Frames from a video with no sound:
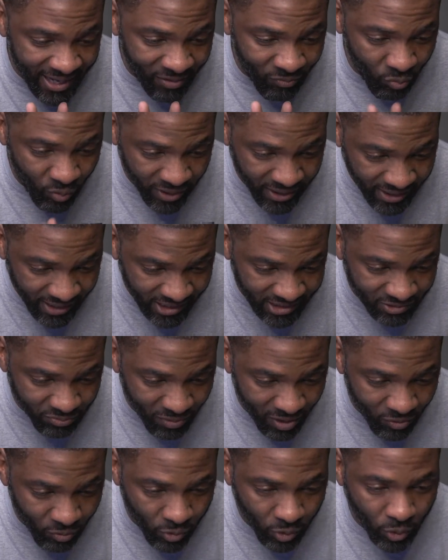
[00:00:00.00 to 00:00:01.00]
went against
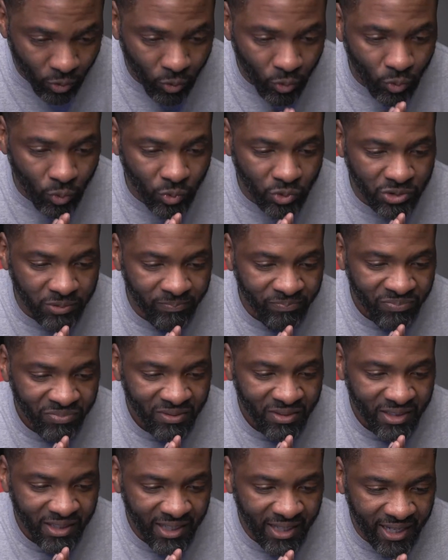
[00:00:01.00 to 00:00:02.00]
my rules,
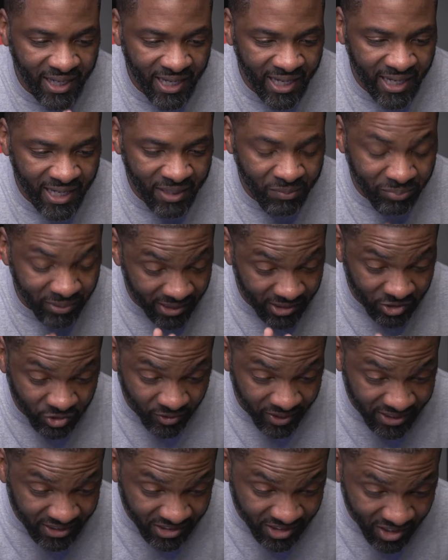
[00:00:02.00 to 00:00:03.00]
but the
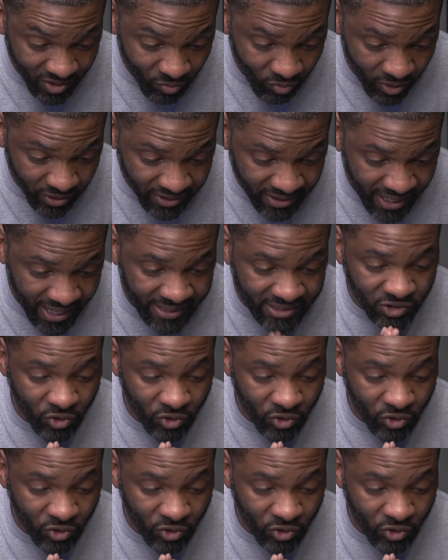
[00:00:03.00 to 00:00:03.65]
trade still worked out.